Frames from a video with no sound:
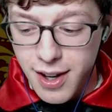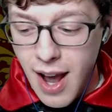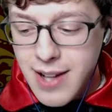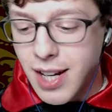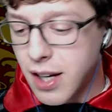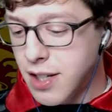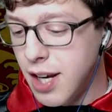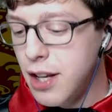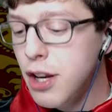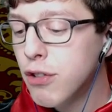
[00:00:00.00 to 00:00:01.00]
To
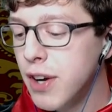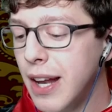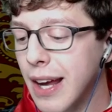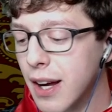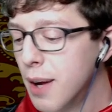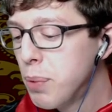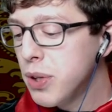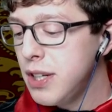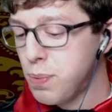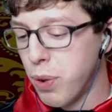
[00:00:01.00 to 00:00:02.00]
continue reading,
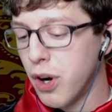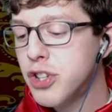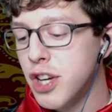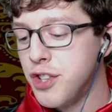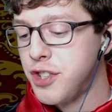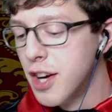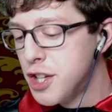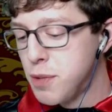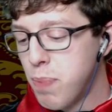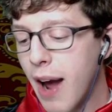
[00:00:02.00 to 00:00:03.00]
please purchase
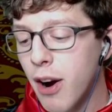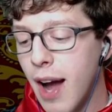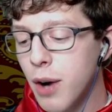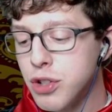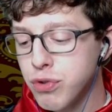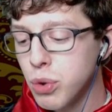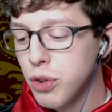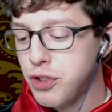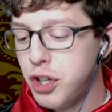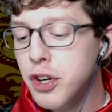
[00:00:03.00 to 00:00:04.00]
Splatterhouse Rules
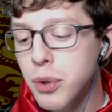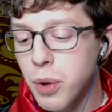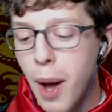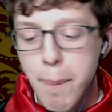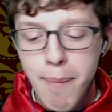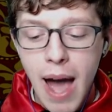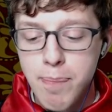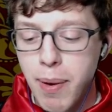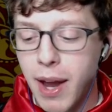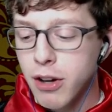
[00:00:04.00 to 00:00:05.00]
2, My
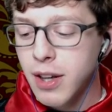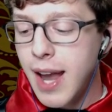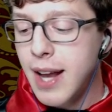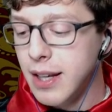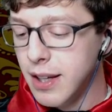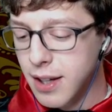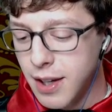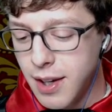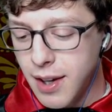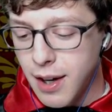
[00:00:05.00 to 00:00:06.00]
Bear Lady.
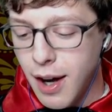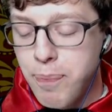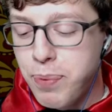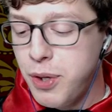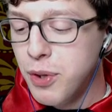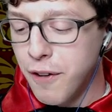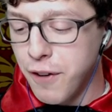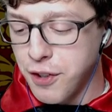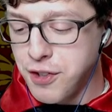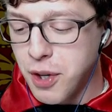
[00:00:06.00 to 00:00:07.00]
A beautiful
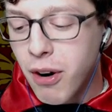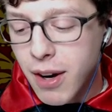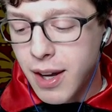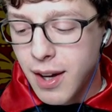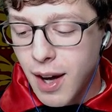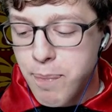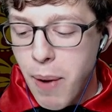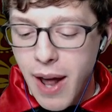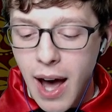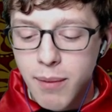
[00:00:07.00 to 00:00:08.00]
story
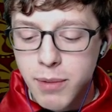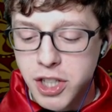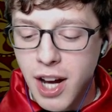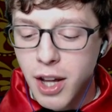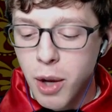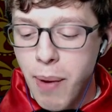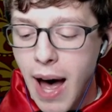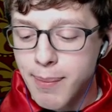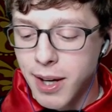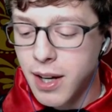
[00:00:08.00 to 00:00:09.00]
about how Michelle
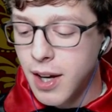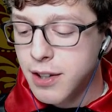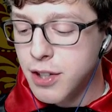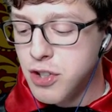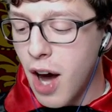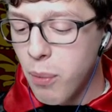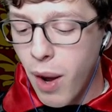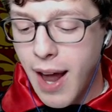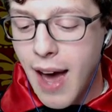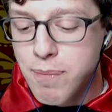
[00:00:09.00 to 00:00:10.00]
Obama does not want
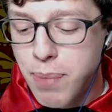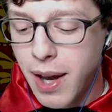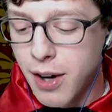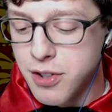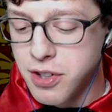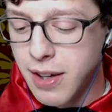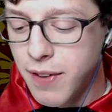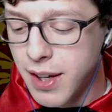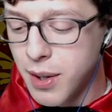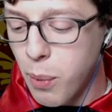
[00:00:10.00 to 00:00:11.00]
to have bears living
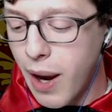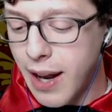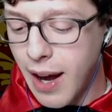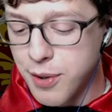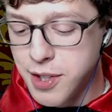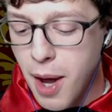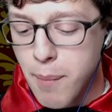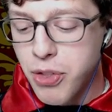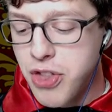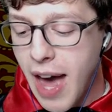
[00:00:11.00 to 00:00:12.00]
in the White House,
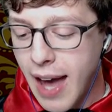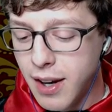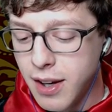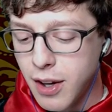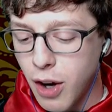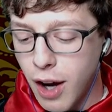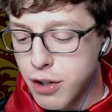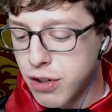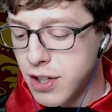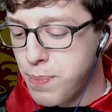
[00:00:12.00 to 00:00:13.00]
but then, on
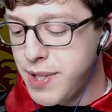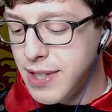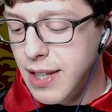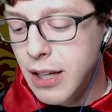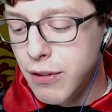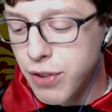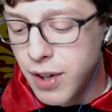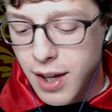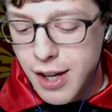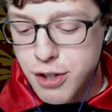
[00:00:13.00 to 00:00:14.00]
Christmas Eve,
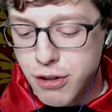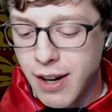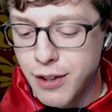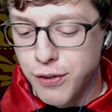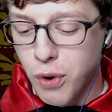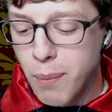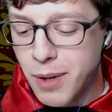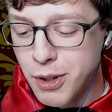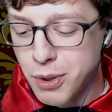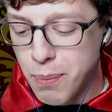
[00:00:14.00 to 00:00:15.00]
is transformed
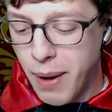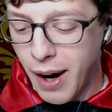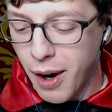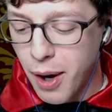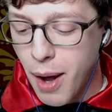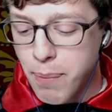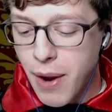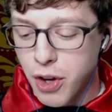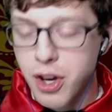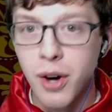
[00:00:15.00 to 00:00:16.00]
into a bear by
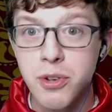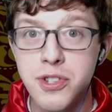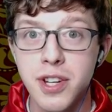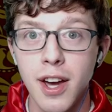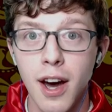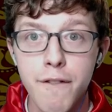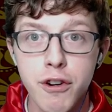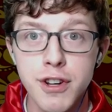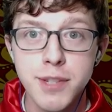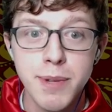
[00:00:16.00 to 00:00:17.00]
the ghost of
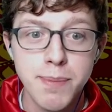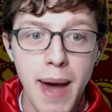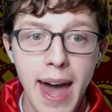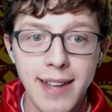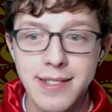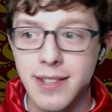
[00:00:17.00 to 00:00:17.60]
Christmas past.